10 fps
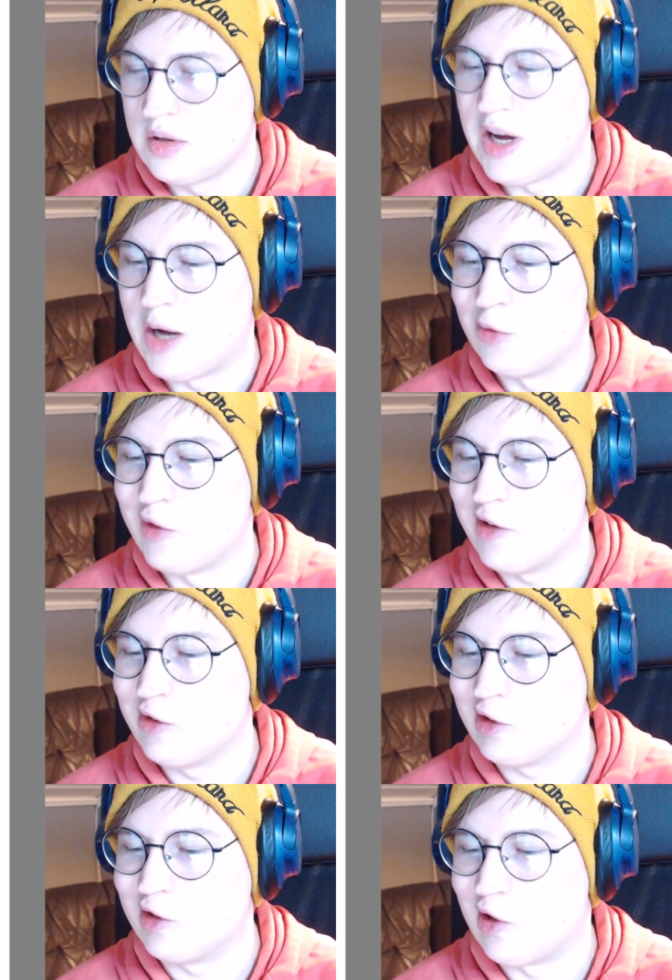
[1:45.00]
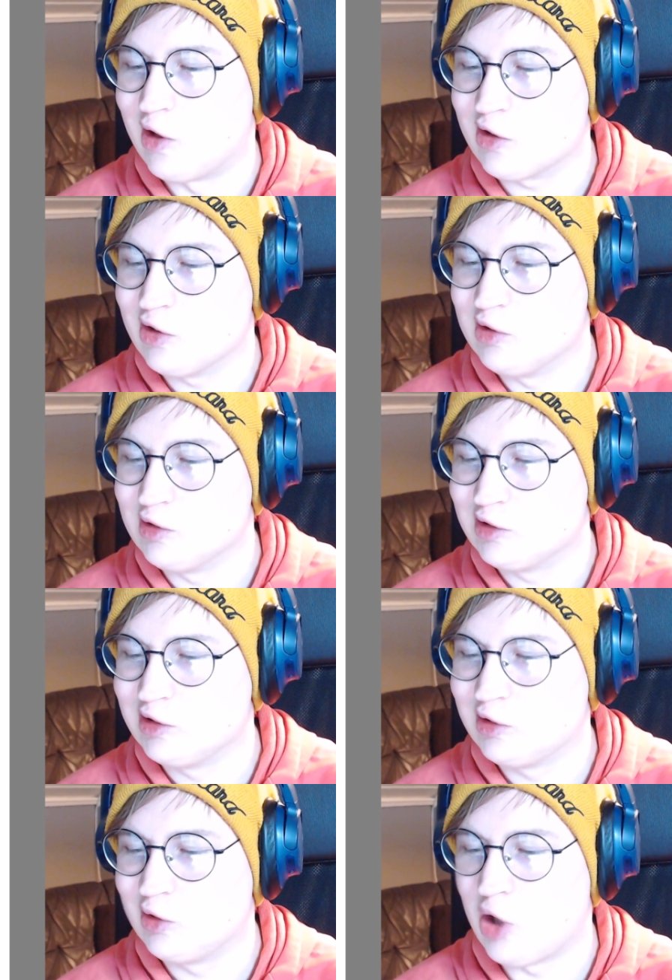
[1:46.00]
I'd rather gargle
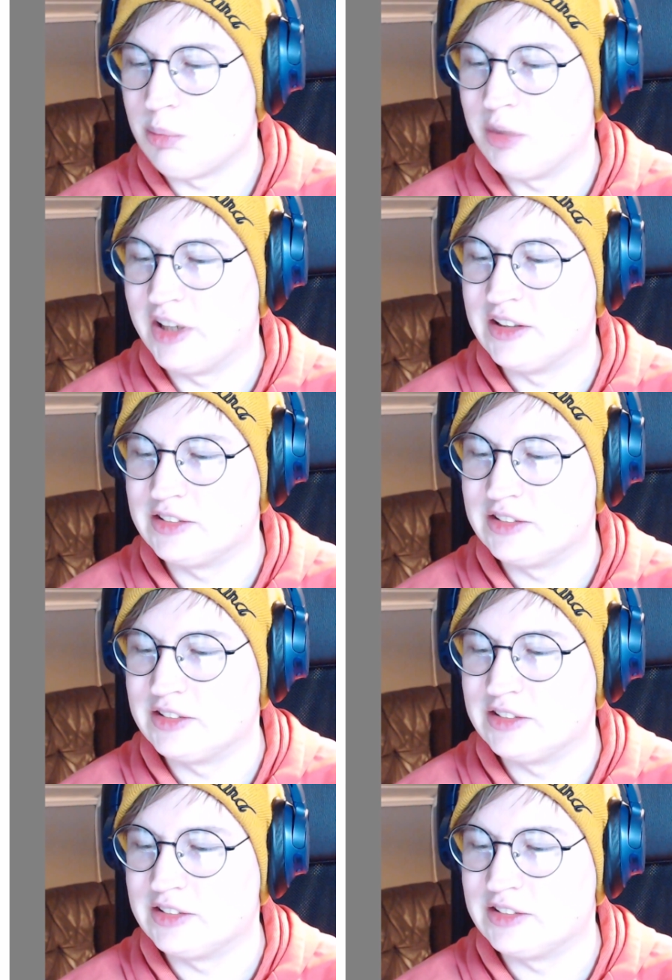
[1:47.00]
goblin